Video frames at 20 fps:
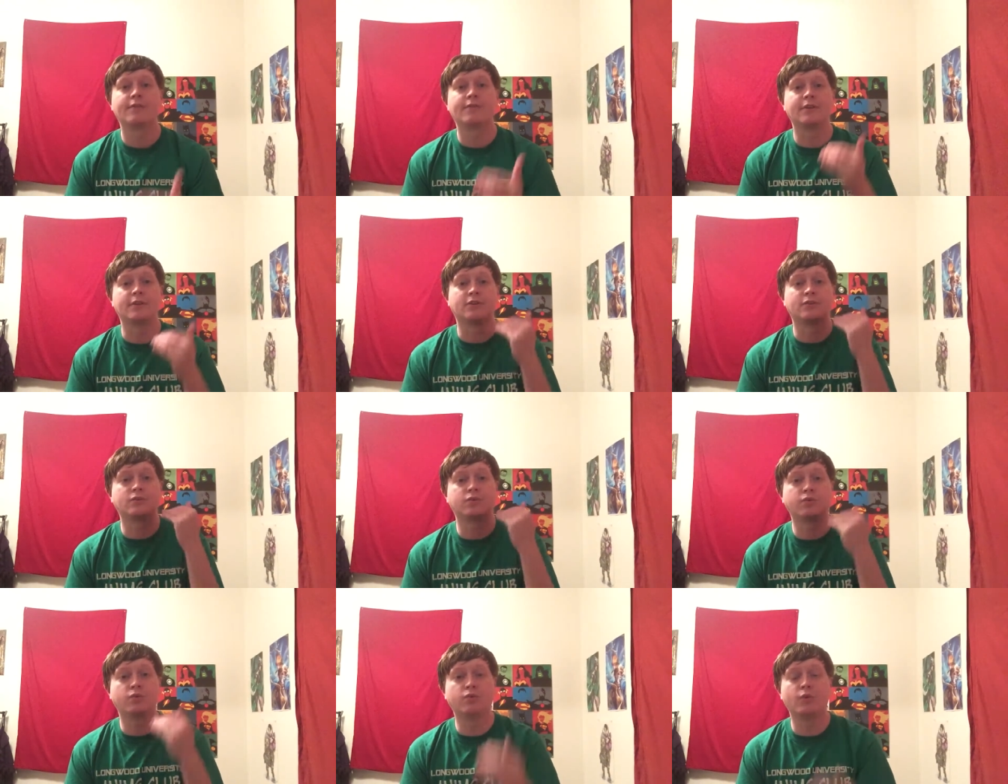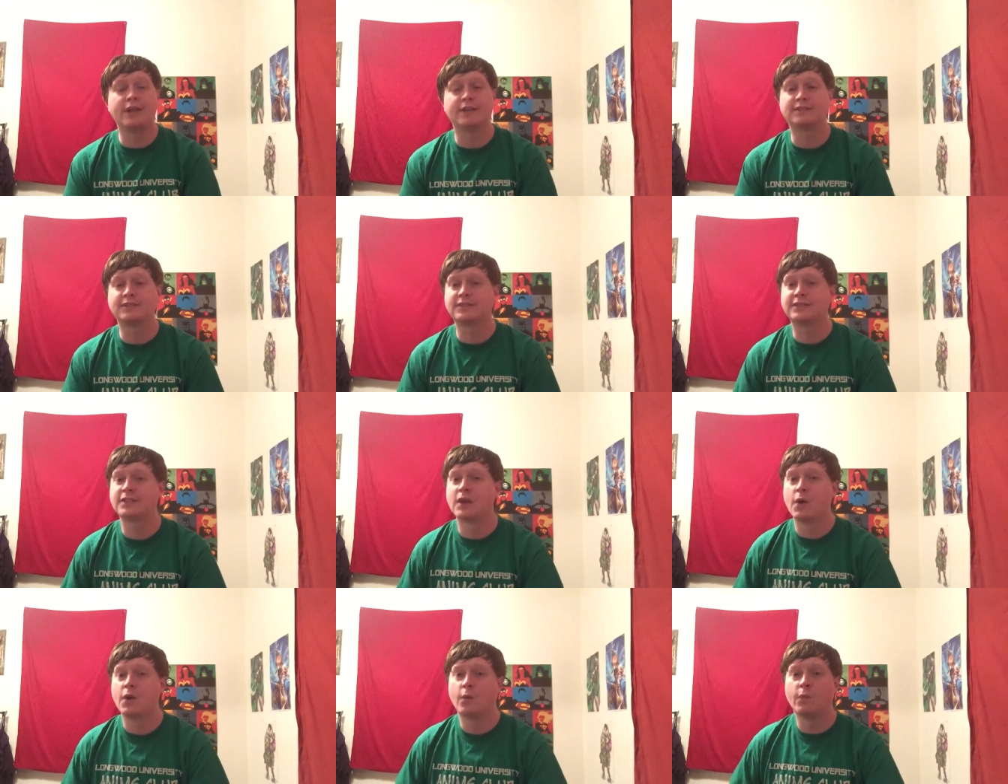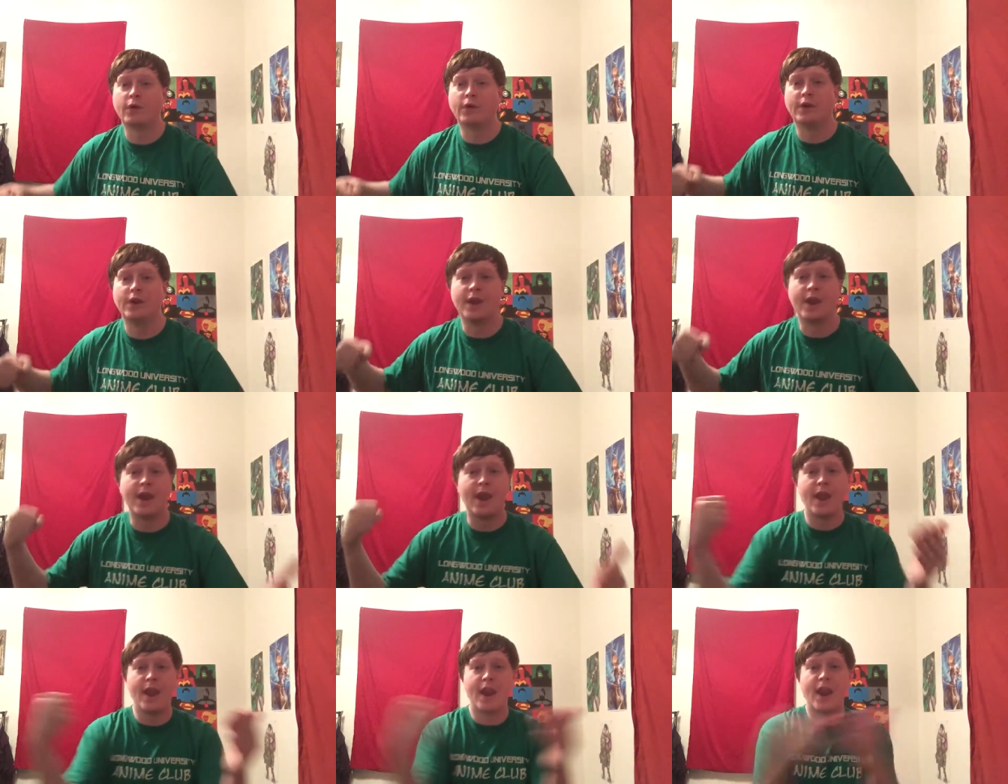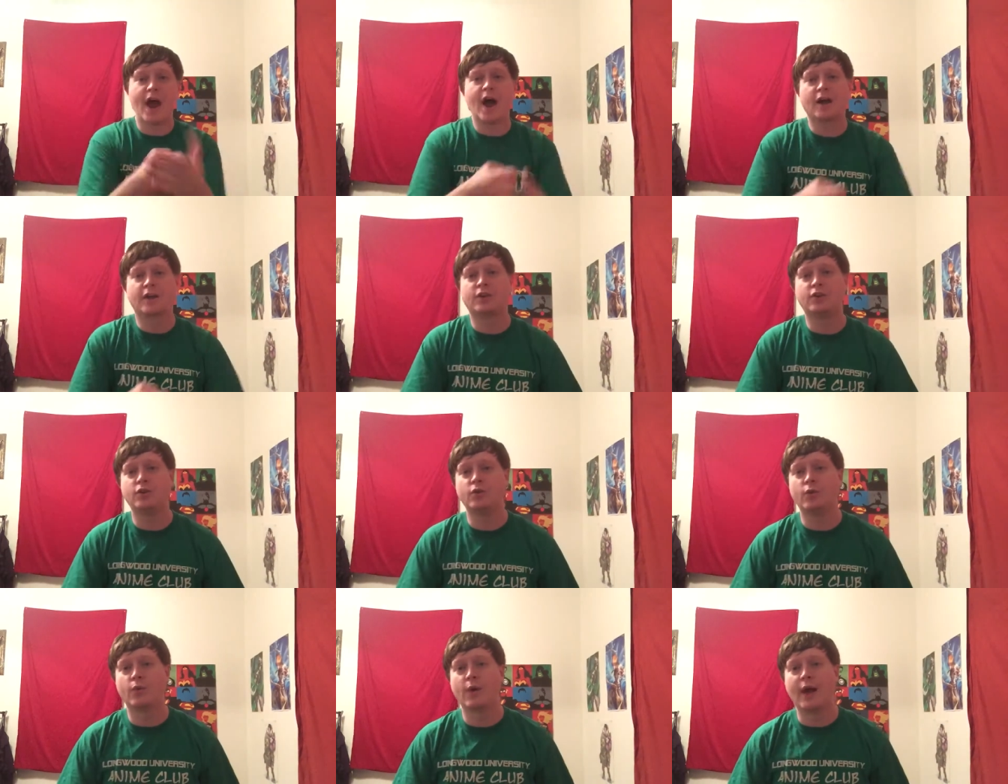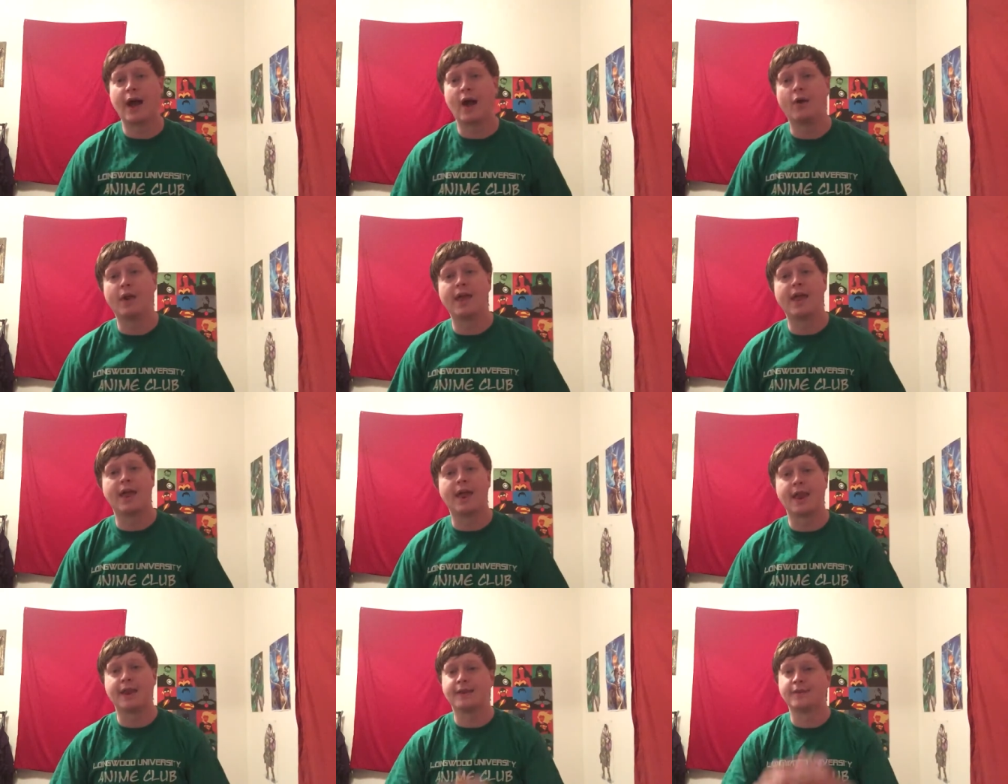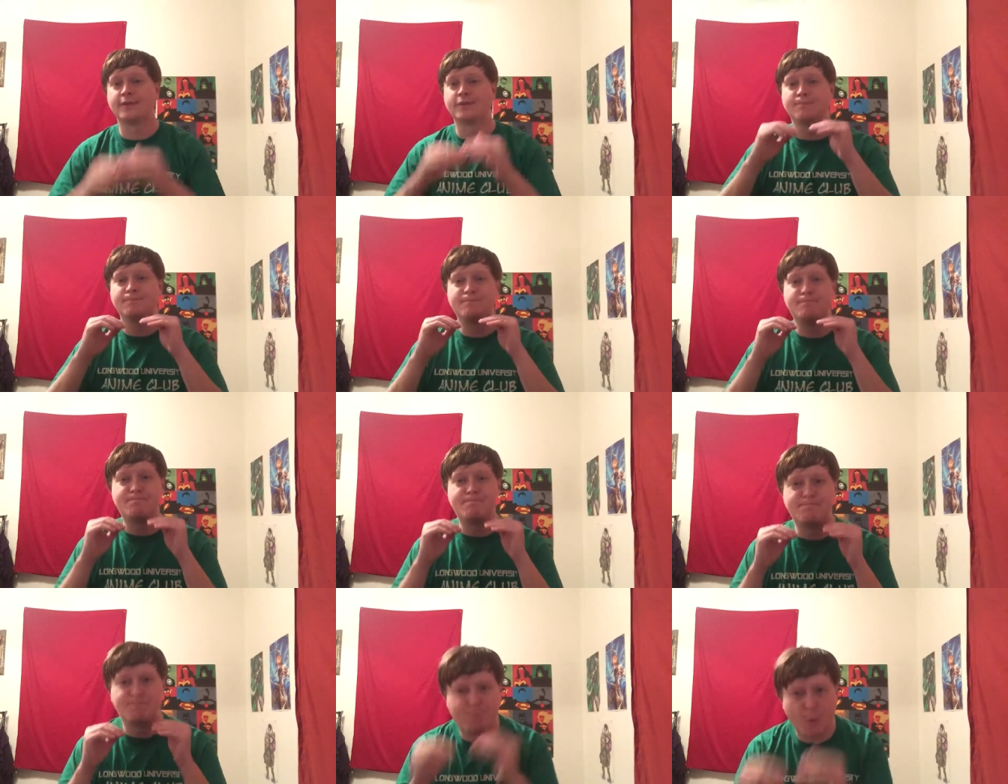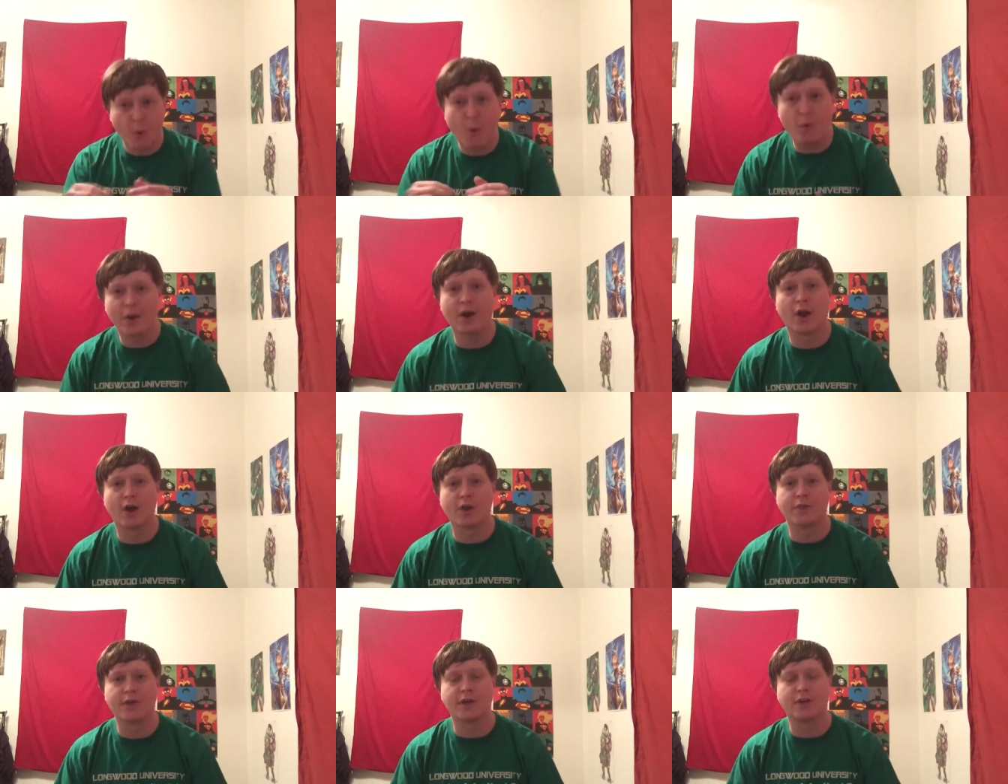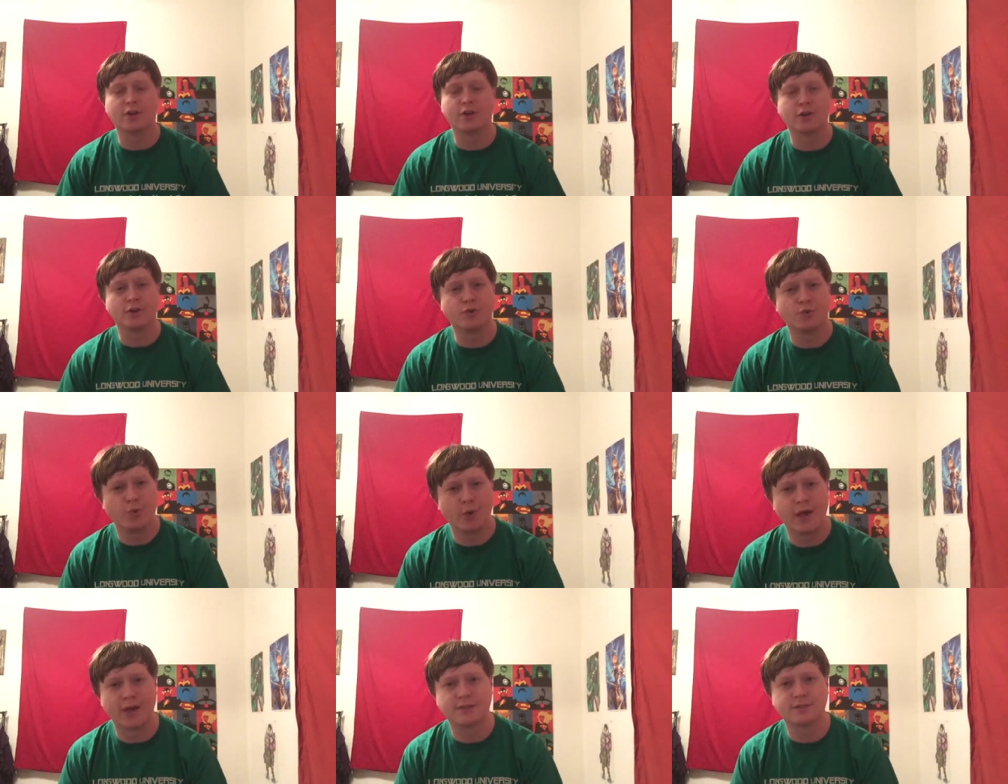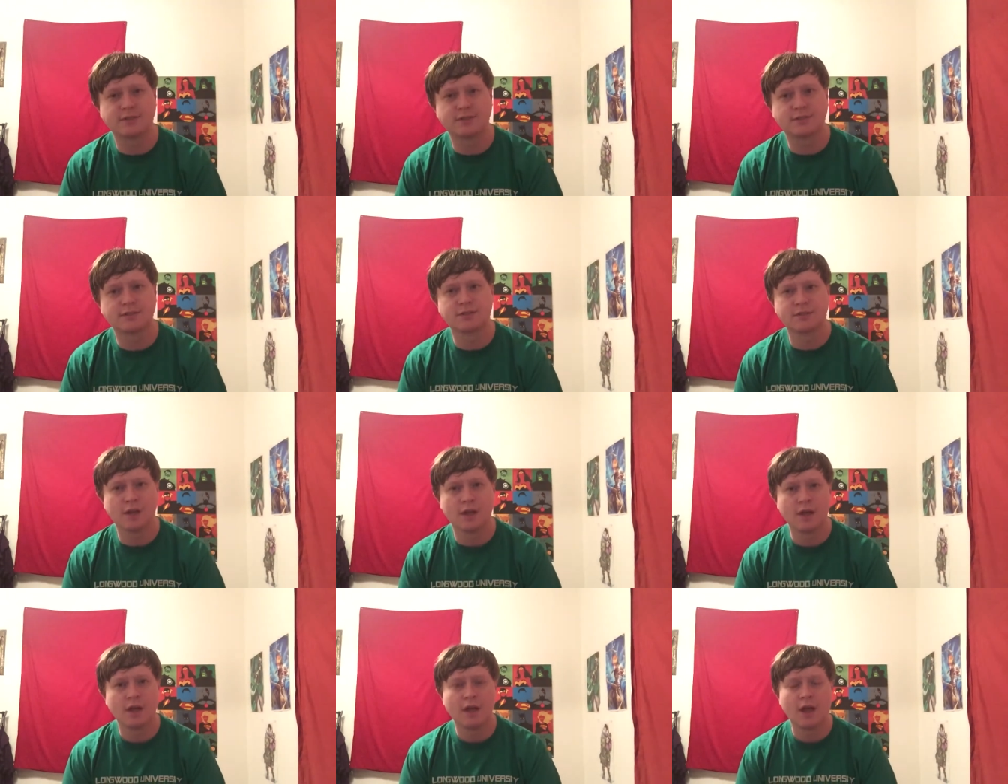The twists will knock you out and boy, are they good twists.